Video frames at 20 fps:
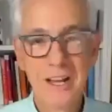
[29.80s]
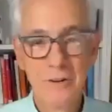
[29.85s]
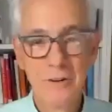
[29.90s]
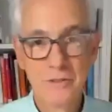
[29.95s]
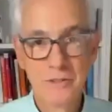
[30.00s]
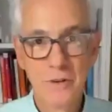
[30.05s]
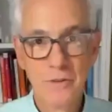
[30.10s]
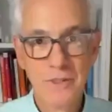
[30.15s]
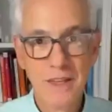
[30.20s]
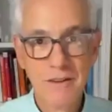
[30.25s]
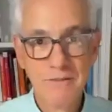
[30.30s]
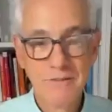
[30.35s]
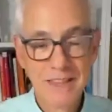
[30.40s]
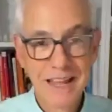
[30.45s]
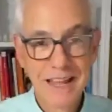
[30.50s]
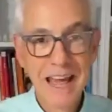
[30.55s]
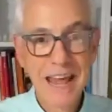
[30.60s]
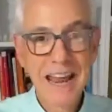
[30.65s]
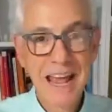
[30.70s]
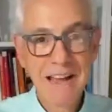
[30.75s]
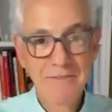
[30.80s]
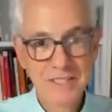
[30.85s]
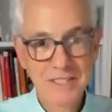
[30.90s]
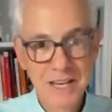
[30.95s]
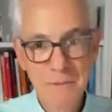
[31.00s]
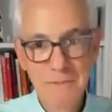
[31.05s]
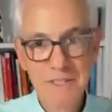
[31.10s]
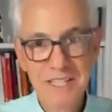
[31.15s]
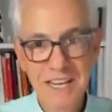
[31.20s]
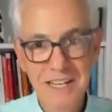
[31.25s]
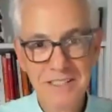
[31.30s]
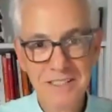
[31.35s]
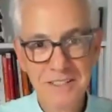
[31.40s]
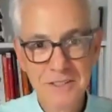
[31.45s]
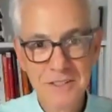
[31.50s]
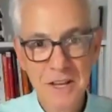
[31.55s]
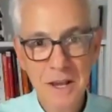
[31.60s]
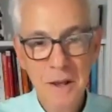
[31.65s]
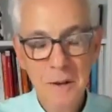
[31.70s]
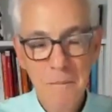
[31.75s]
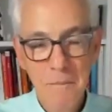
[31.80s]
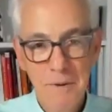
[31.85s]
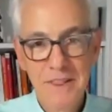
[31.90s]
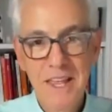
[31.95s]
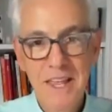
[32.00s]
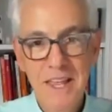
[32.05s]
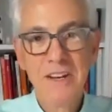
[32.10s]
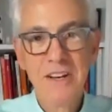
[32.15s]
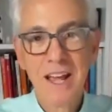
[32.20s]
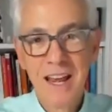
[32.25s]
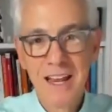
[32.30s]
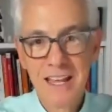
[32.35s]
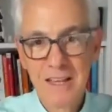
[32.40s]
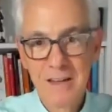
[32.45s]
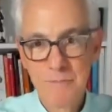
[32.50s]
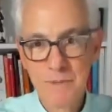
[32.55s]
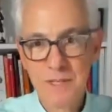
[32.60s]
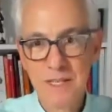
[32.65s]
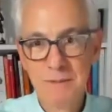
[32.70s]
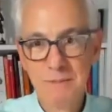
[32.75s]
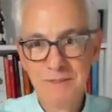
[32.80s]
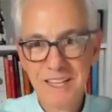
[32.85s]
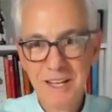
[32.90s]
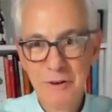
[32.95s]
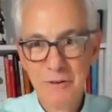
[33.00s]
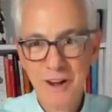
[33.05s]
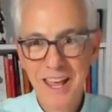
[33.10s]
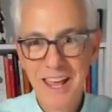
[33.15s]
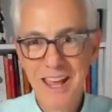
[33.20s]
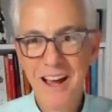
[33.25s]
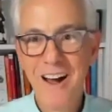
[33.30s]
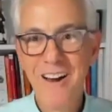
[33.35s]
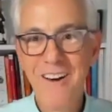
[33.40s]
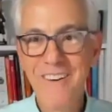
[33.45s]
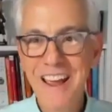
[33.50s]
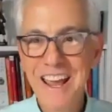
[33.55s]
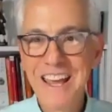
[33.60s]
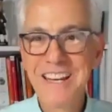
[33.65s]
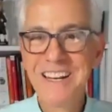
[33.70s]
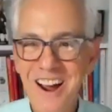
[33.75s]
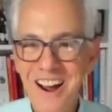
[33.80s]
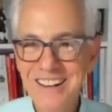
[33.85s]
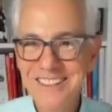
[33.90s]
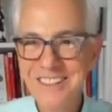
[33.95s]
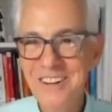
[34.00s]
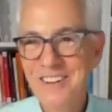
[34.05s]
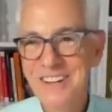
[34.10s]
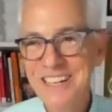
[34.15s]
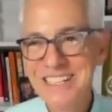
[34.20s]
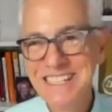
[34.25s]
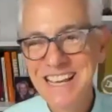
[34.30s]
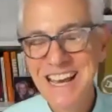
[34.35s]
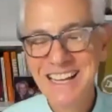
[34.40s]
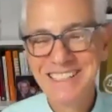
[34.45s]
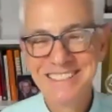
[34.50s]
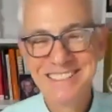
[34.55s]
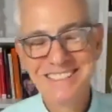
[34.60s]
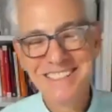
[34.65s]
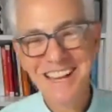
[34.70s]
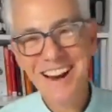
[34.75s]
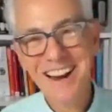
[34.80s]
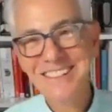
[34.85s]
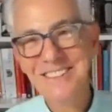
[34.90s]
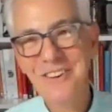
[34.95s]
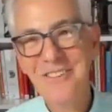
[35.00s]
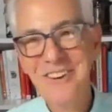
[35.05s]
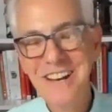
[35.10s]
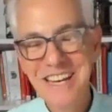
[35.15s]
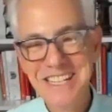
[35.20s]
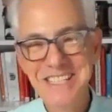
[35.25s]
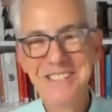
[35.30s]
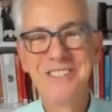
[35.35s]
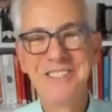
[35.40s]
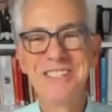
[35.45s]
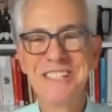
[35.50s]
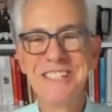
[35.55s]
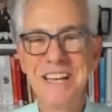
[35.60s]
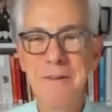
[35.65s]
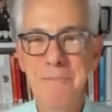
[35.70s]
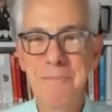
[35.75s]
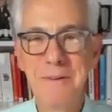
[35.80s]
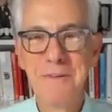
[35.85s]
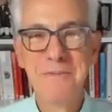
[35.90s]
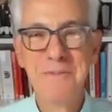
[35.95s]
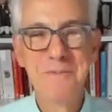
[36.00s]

go. So they got to have some skills, but then you got to give them some leeway. All right, yeah. Carlo Cadet. Carlo, what is your tip?